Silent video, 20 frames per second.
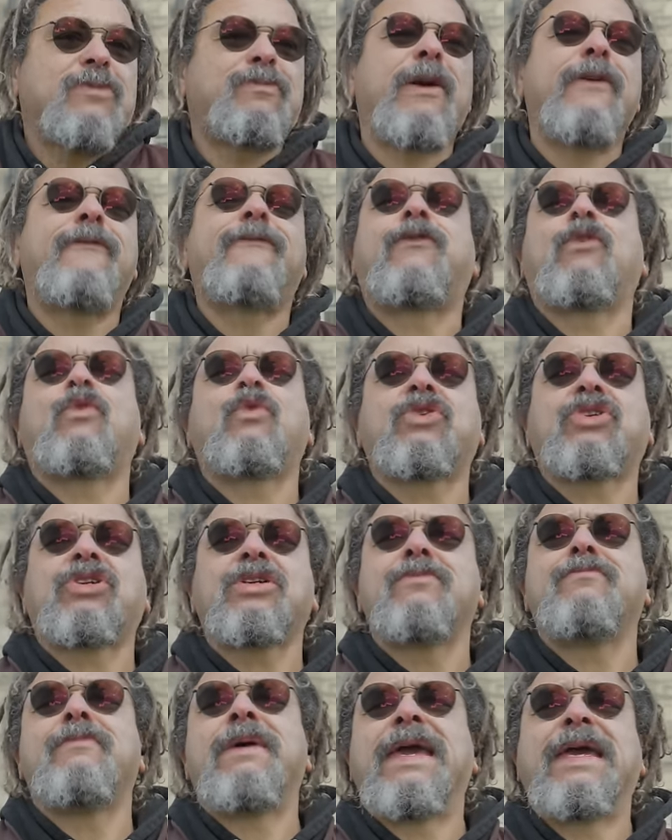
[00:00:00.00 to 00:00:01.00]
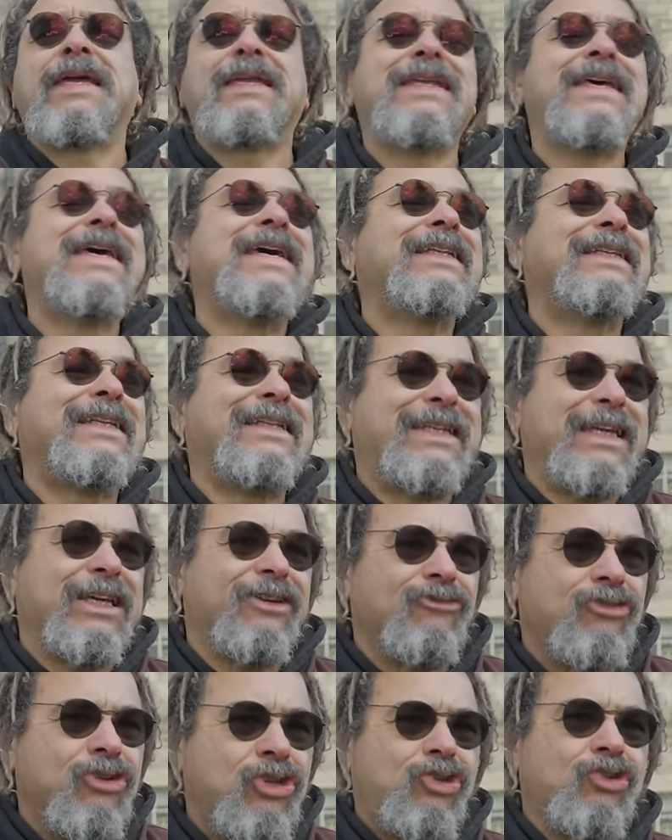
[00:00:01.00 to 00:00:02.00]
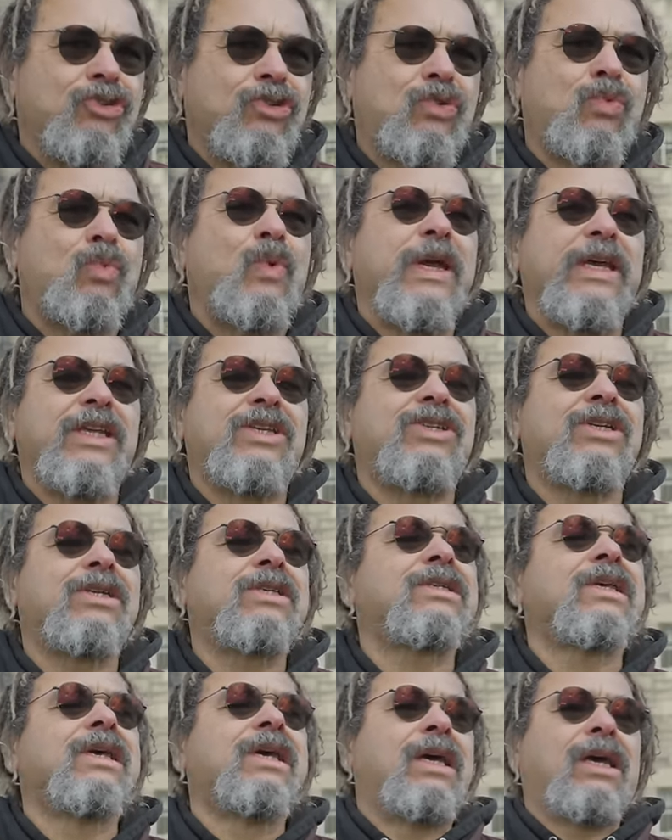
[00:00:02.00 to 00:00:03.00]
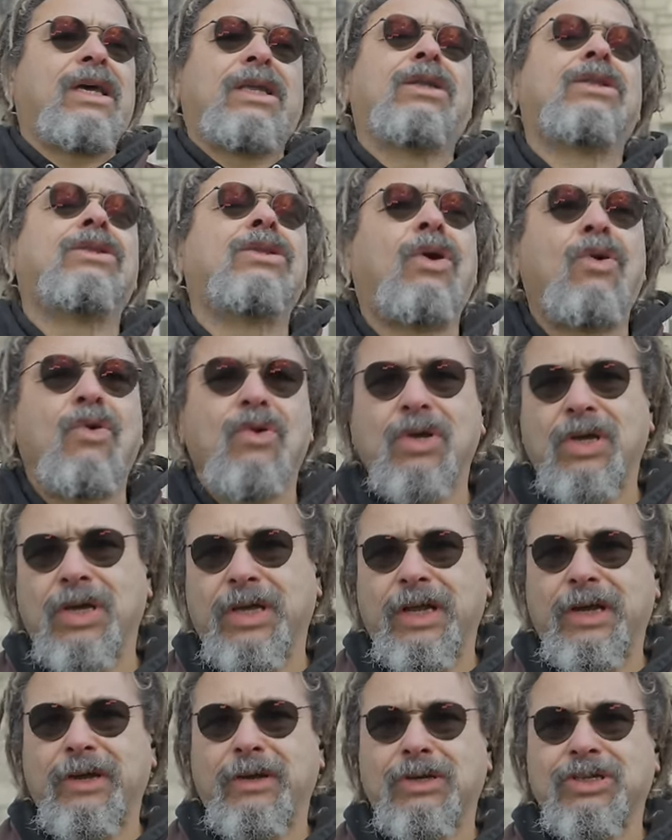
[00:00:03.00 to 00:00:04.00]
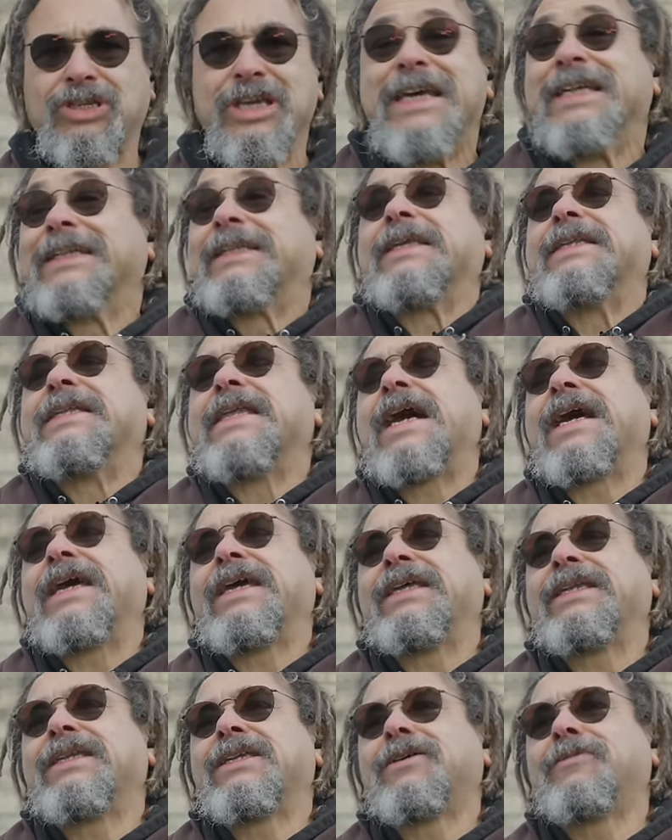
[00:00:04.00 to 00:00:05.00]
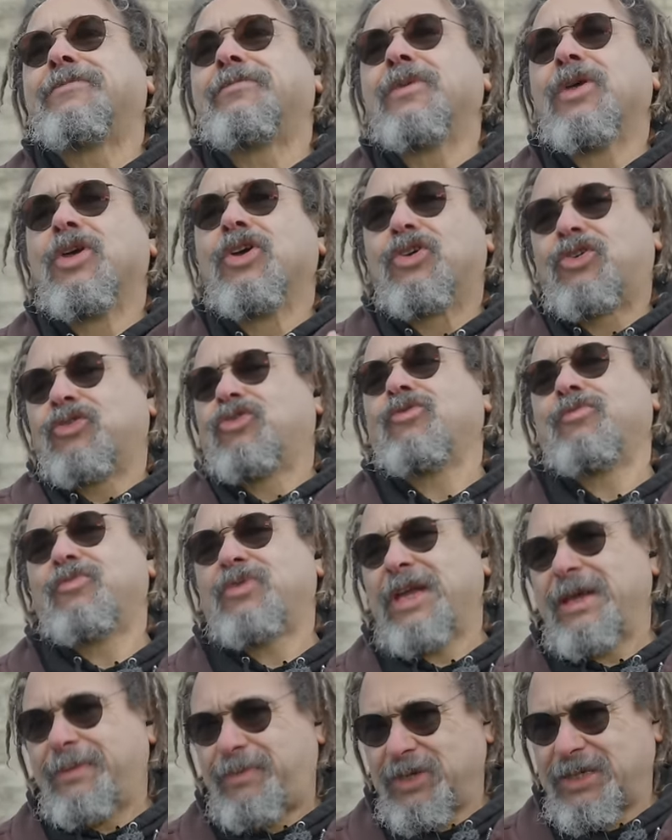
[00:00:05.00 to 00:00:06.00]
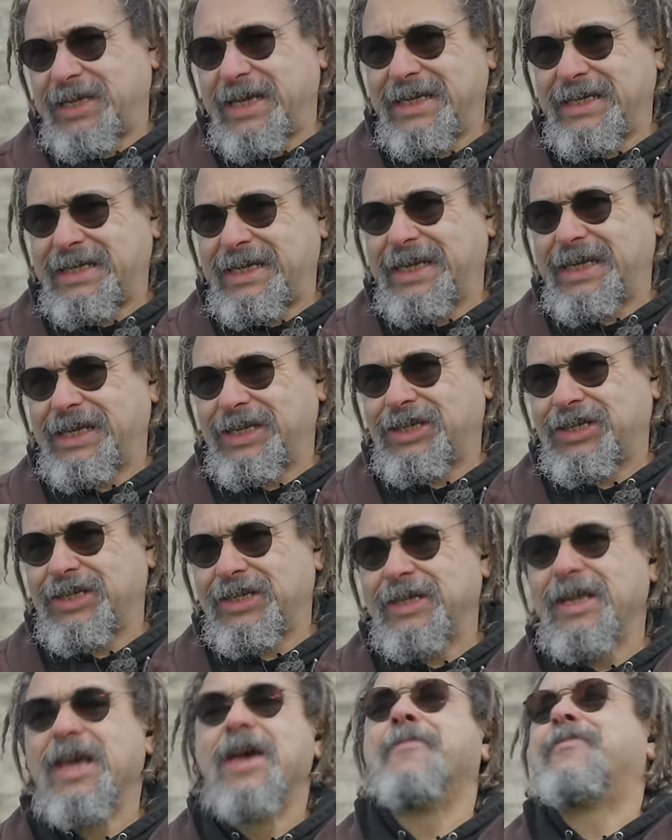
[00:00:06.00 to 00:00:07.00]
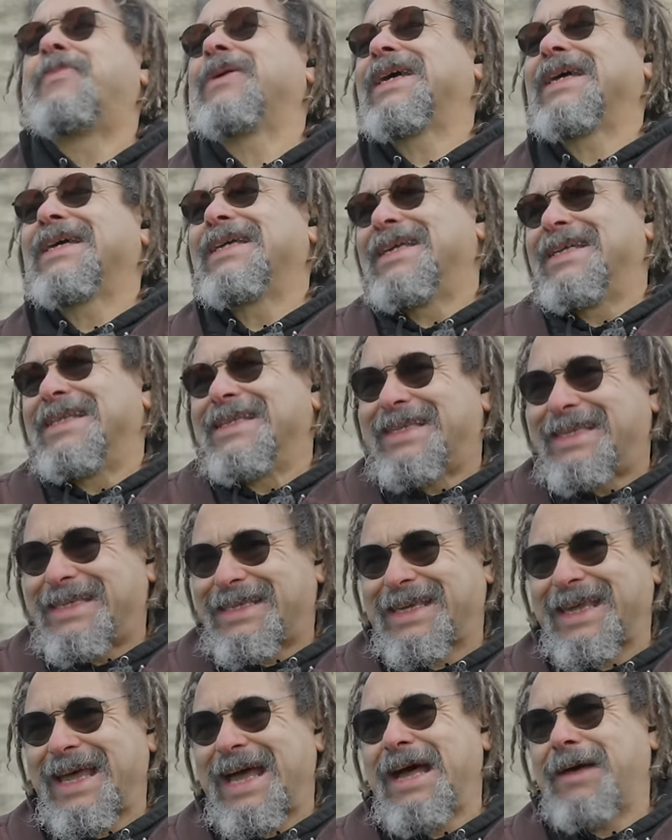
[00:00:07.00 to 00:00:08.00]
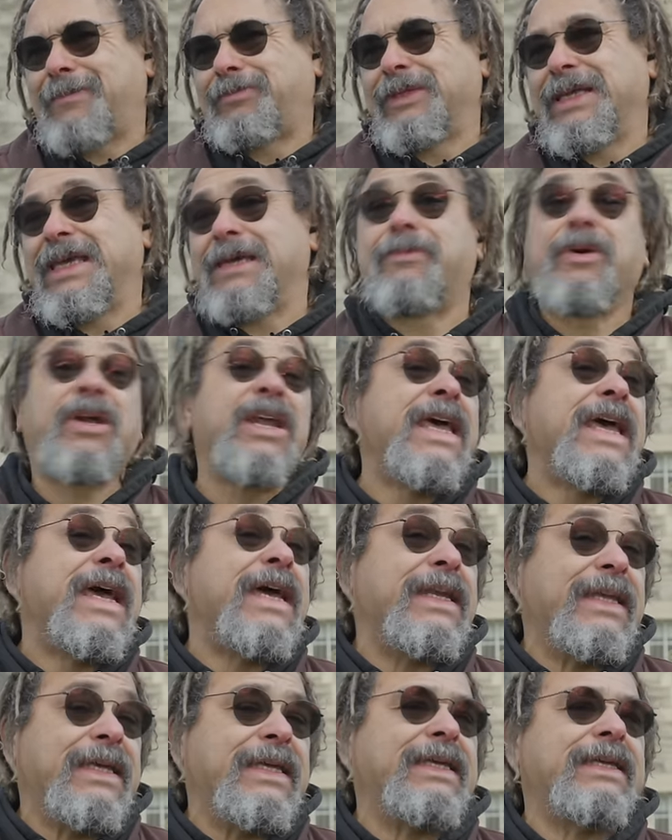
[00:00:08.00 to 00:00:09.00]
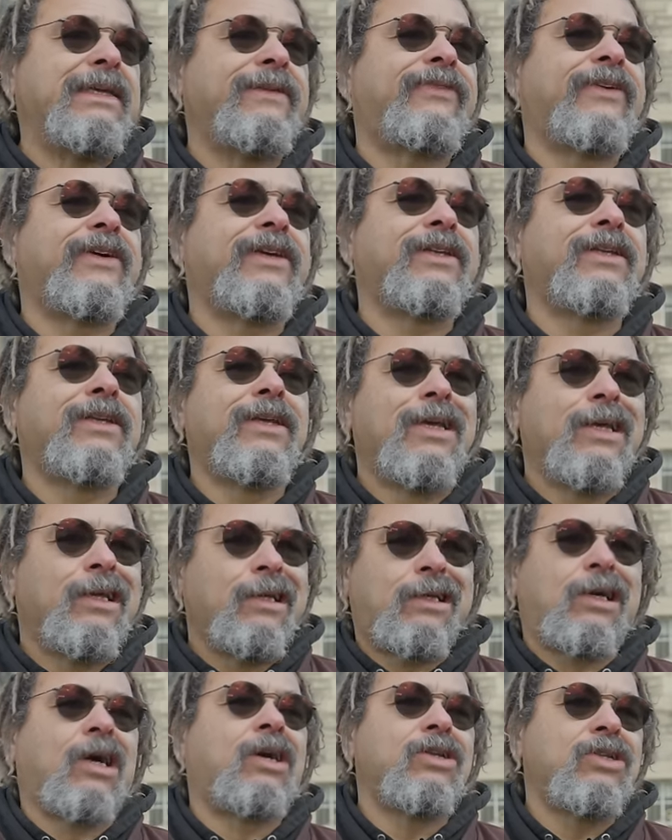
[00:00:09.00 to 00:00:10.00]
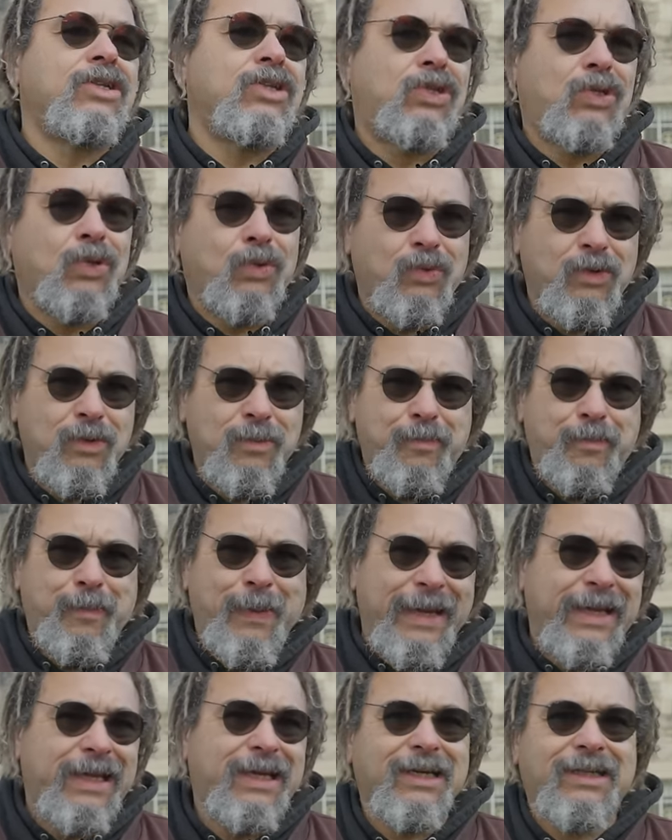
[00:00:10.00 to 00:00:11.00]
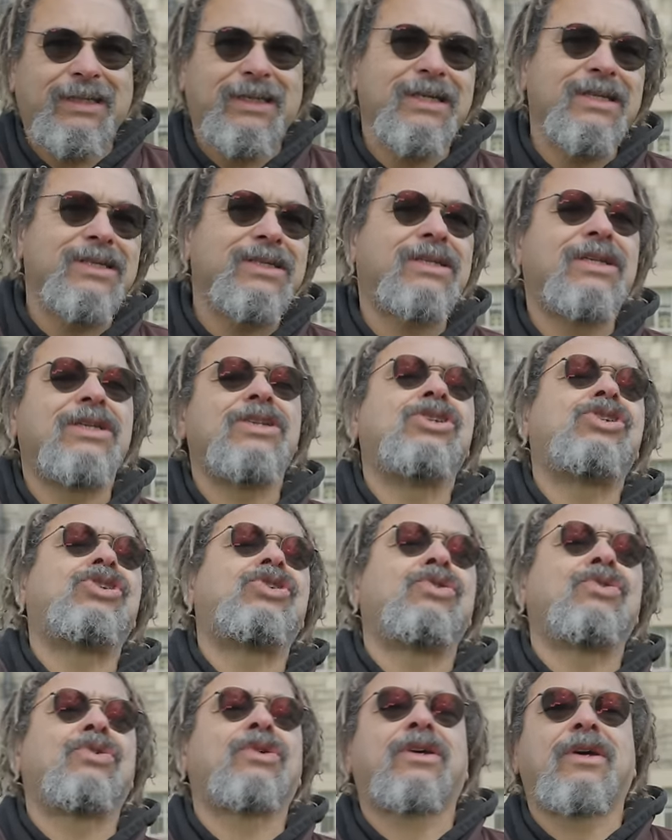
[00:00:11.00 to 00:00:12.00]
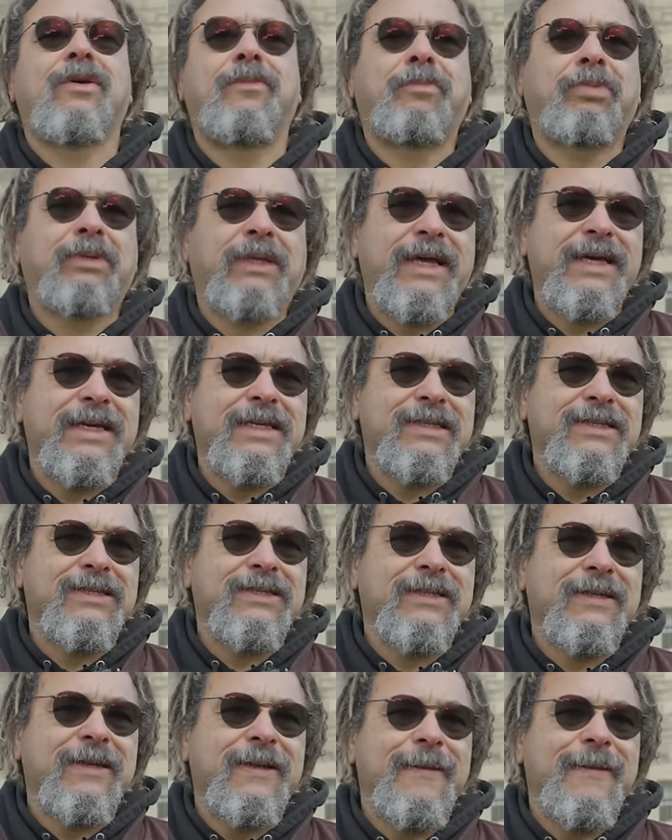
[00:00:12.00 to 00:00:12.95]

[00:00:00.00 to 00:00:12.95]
by forcing men to take reduced wages and longer hours, denying them group representation, bringing in scab labour and even gun-toting Pinkertons to ensure compliance.